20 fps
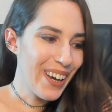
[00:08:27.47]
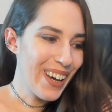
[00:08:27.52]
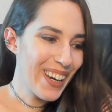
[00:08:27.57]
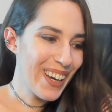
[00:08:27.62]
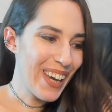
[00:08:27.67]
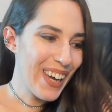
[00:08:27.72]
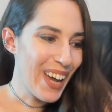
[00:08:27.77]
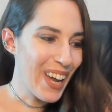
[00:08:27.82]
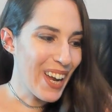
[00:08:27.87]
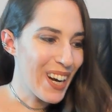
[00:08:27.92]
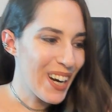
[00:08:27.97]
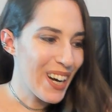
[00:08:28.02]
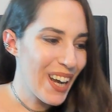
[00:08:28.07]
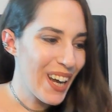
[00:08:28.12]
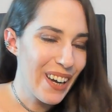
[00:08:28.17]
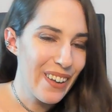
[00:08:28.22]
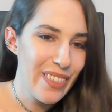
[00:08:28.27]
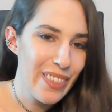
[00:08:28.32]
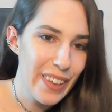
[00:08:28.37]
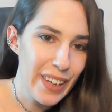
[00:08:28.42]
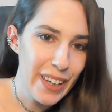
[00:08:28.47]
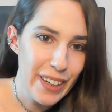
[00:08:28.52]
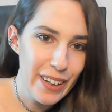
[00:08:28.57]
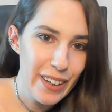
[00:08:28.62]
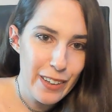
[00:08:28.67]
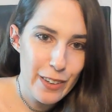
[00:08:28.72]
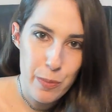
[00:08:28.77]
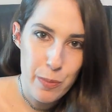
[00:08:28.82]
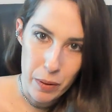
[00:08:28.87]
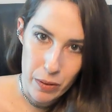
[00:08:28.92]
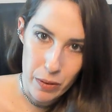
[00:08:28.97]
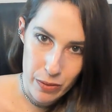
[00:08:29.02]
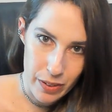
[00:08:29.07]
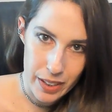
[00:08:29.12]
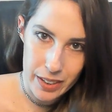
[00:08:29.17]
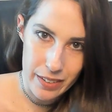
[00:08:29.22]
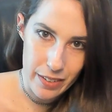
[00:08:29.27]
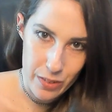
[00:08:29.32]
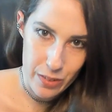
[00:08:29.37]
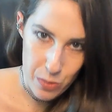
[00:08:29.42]
again, I think it's
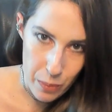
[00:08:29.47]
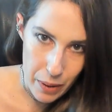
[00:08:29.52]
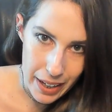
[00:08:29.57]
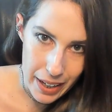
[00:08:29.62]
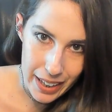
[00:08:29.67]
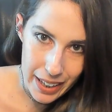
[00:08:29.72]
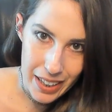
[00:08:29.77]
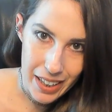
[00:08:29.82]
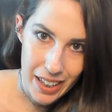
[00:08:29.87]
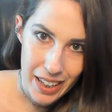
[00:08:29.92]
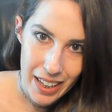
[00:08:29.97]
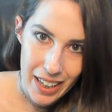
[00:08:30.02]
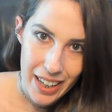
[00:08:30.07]
perfect this way.